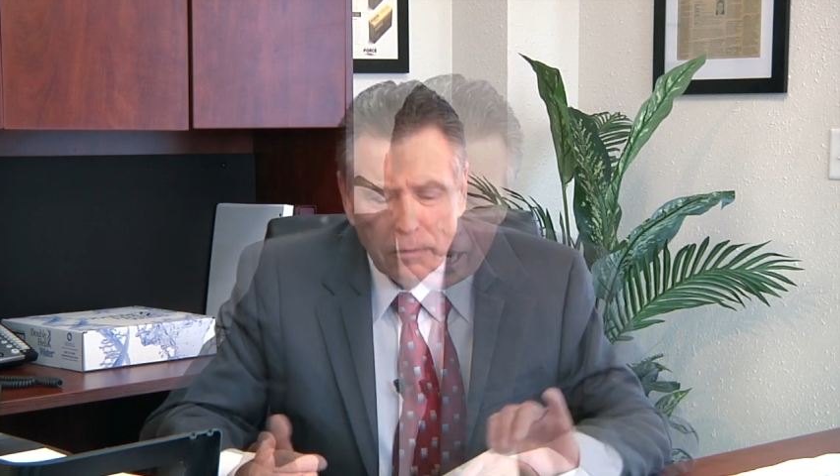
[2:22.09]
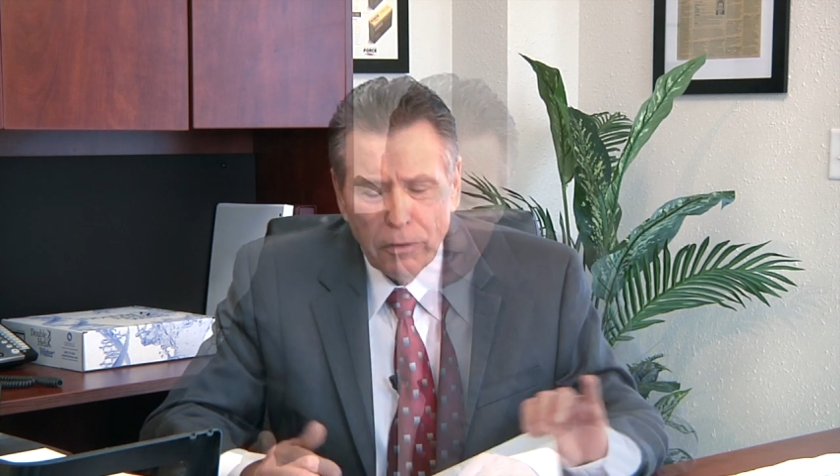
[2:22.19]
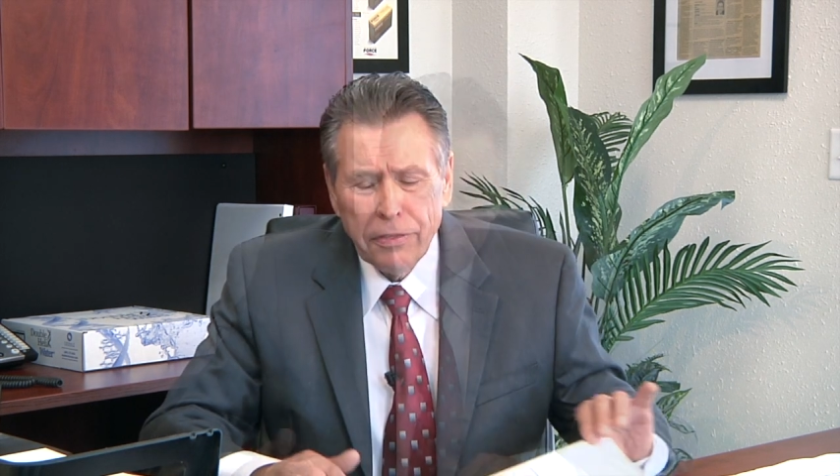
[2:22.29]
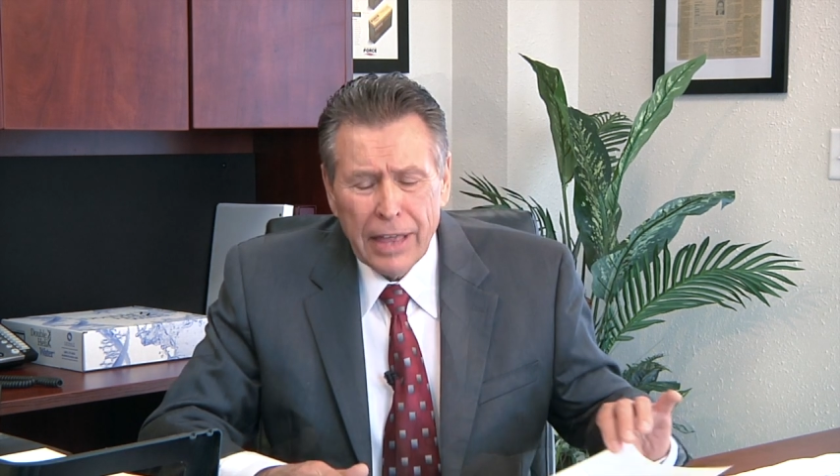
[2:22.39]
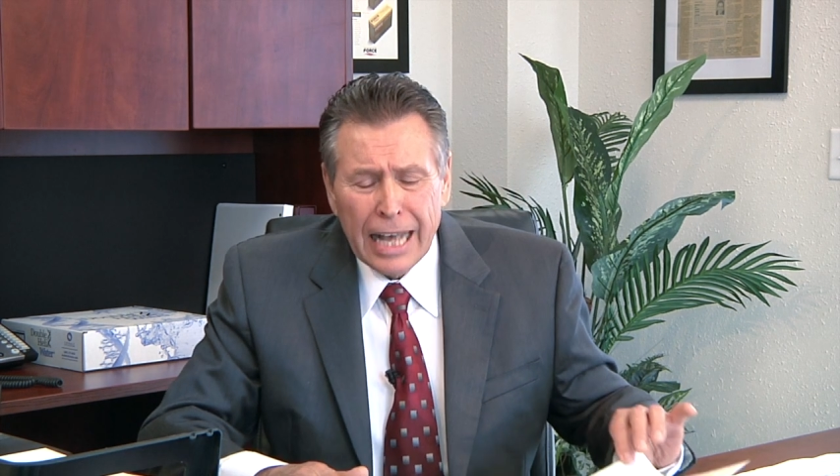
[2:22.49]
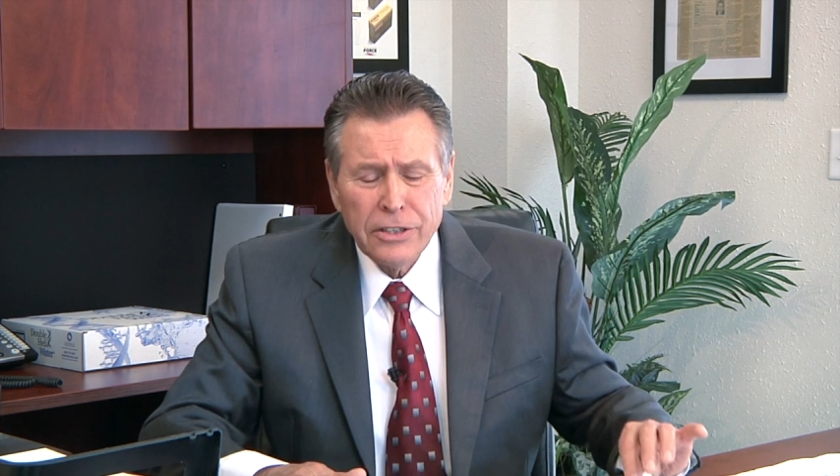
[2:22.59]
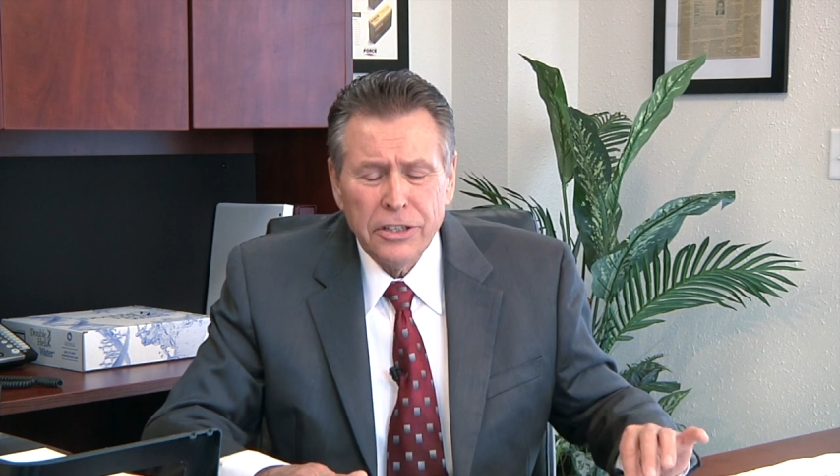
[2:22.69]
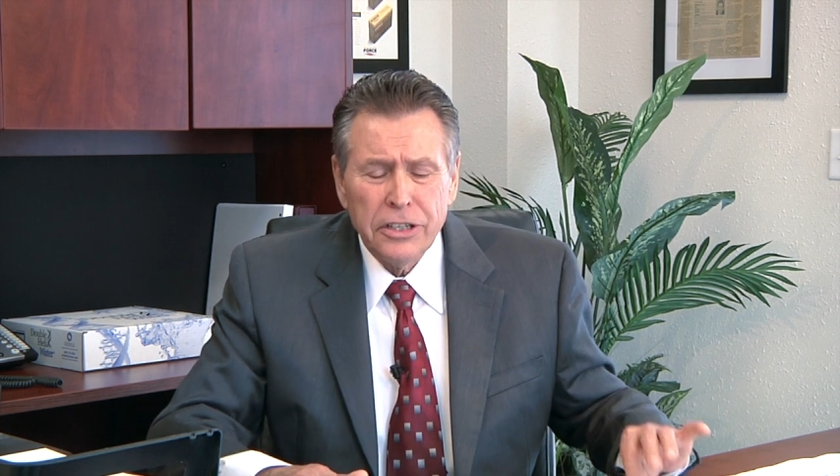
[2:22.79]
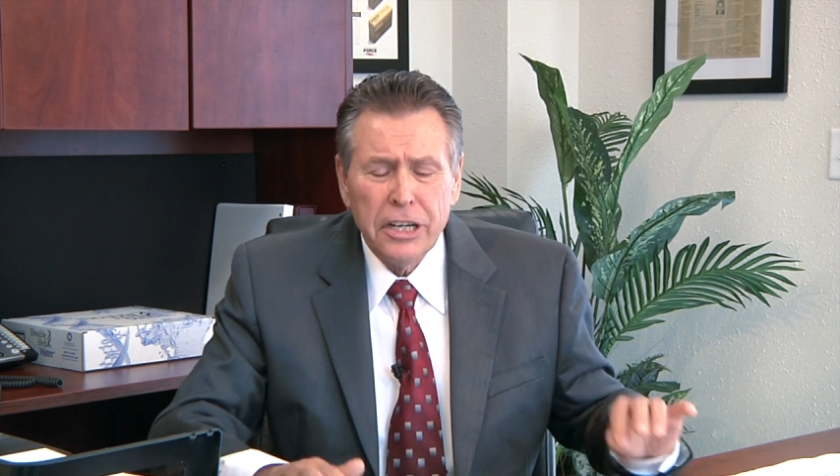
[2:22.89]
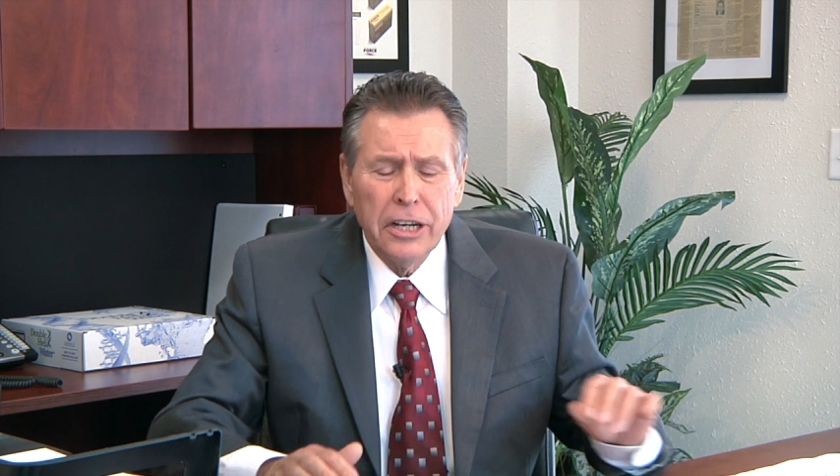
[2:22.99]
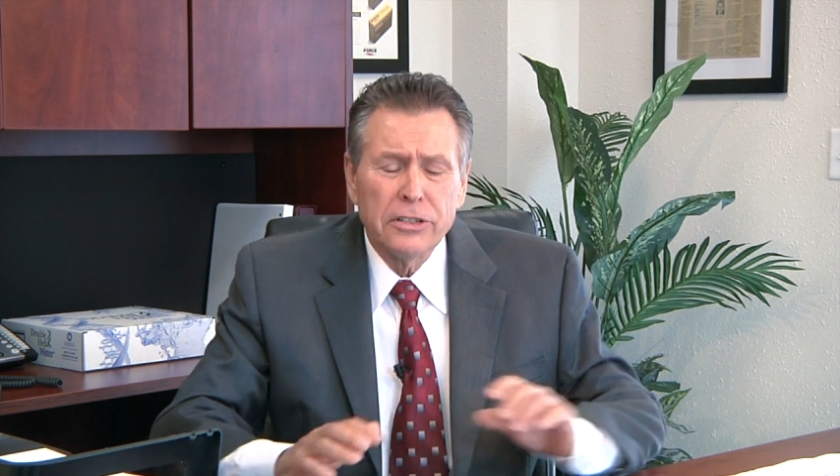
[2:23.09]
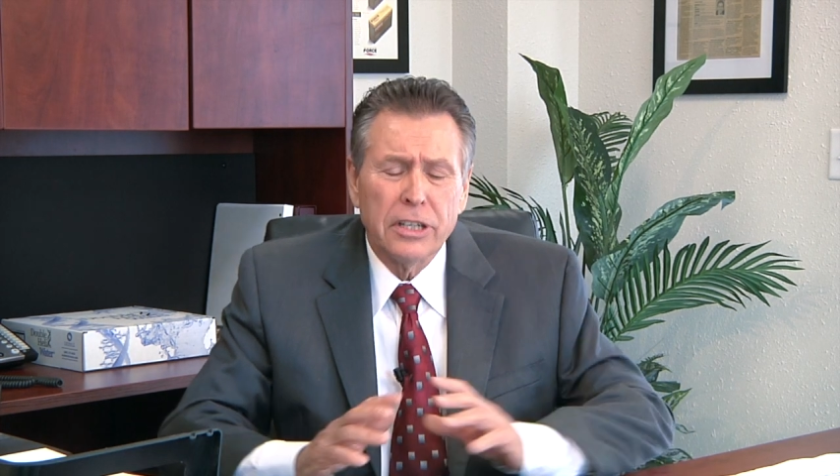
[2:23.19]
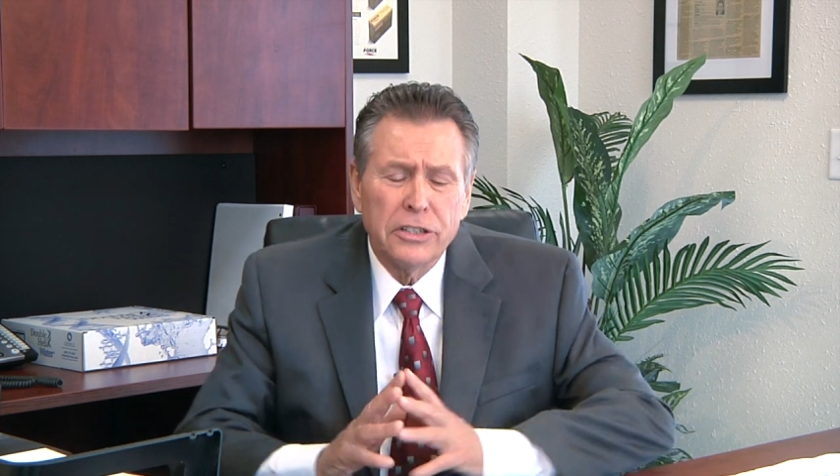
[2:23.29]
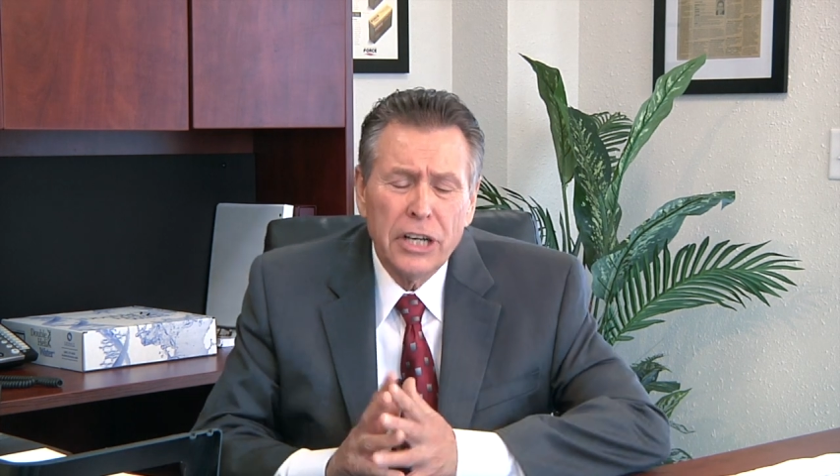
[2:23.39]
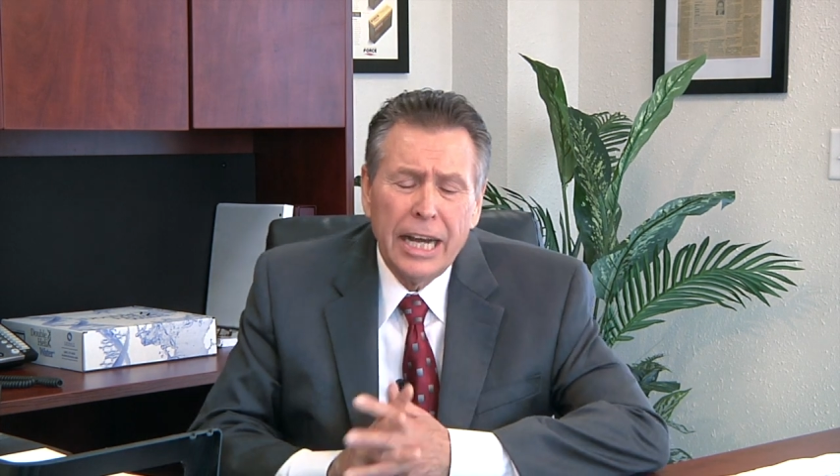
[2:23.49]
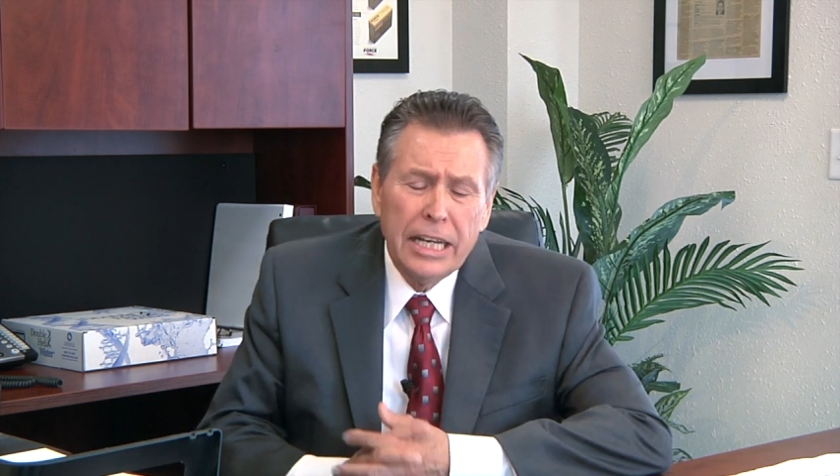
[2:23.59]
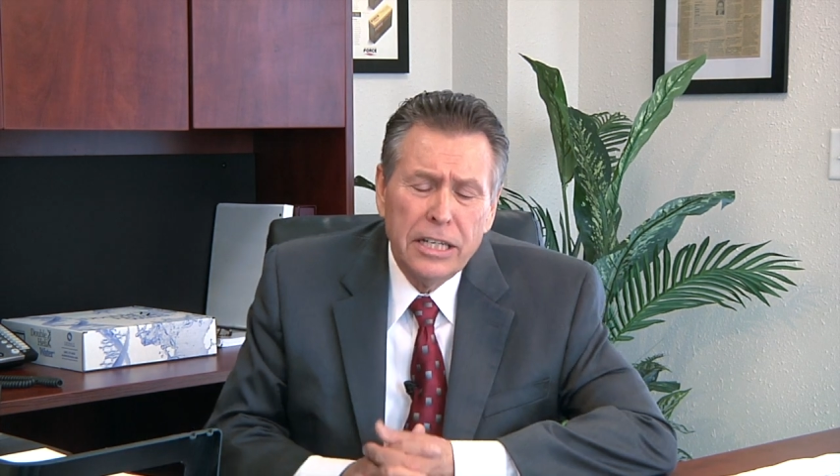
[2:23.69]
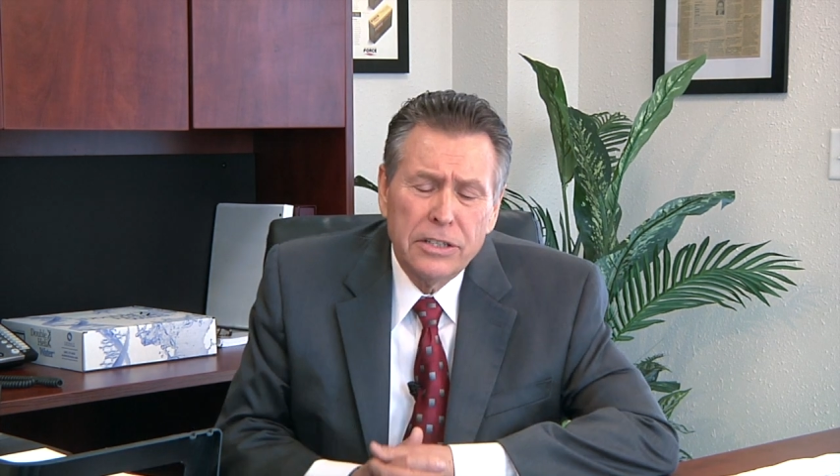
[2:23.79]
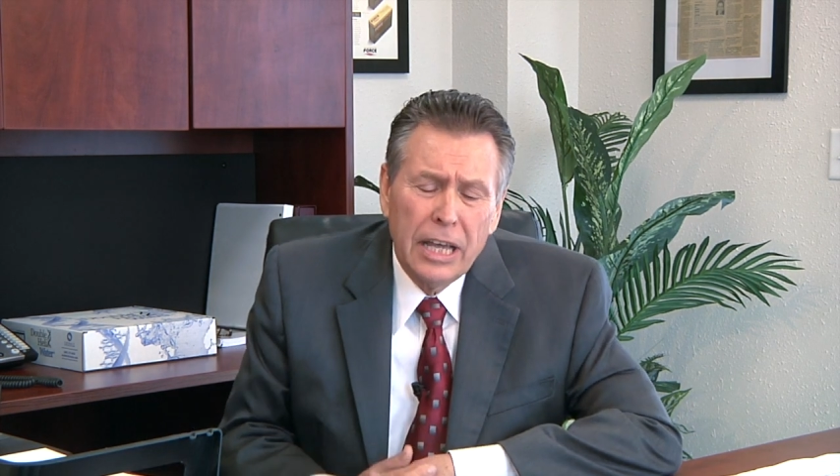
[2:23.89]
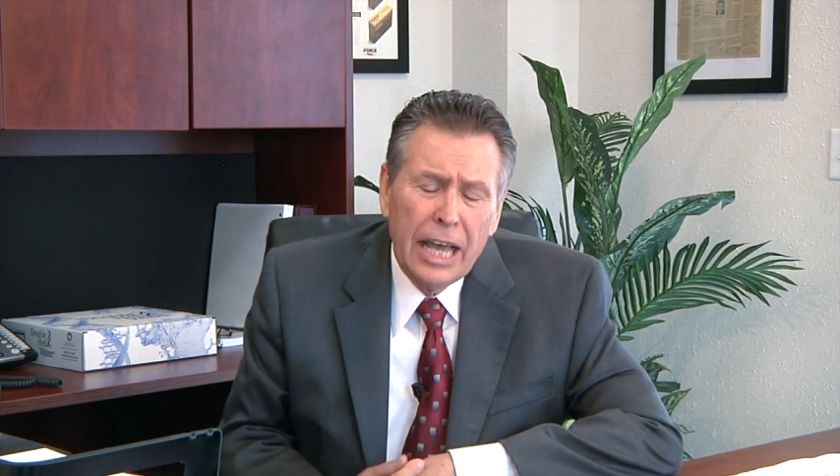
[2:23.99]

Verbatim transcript: For thousands of years, the Chinese